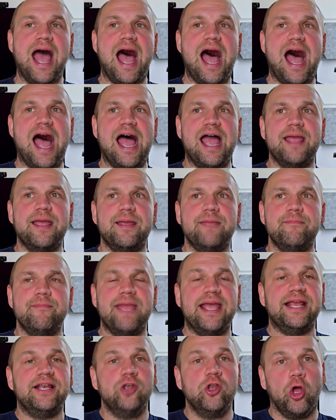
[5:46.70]
I
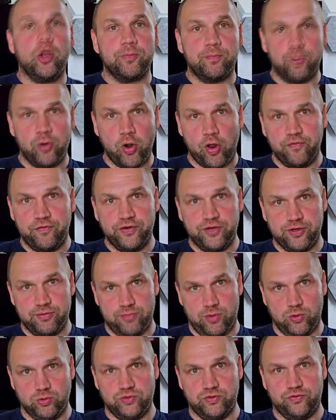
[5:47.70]
may not profit the
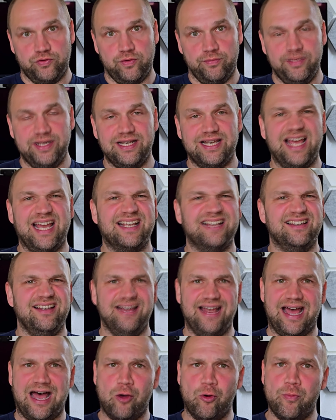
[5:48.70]
most from it. Like the
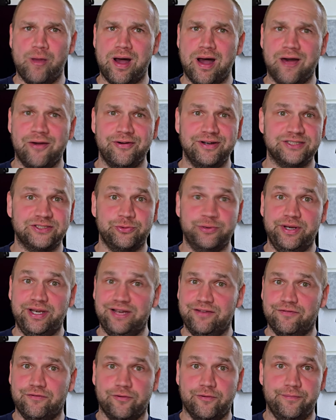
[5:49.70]
Now bar is
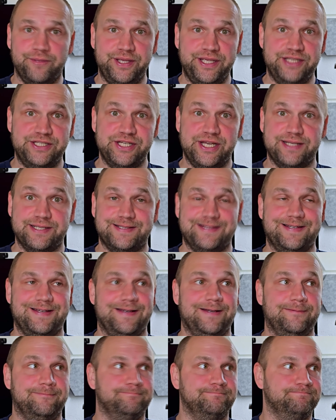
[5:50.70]
really for me just
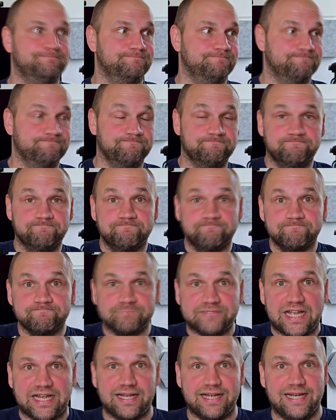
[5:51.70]
a
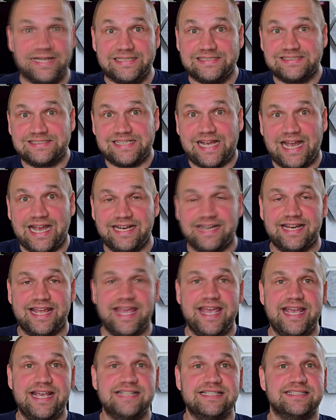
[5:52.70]
side
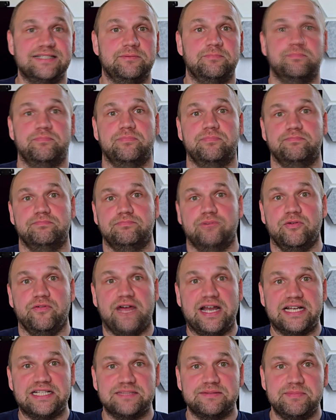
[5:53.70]
case. It
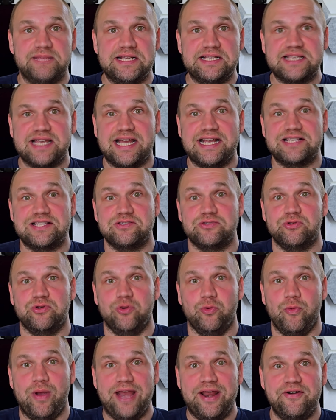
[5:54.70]
provides me insights into
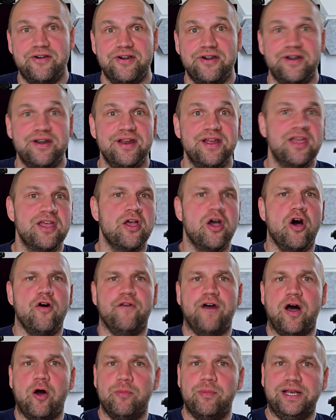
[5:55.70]
the weather, of
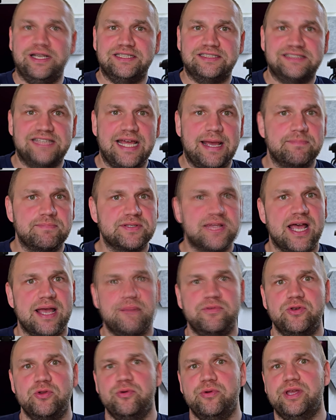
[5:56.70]
how many steps
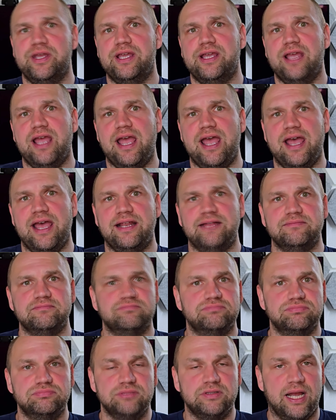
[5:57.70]
I'm doing, and
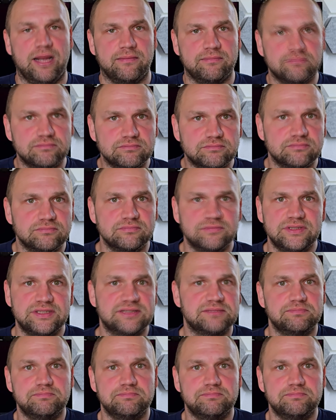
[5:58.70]
yeah, it's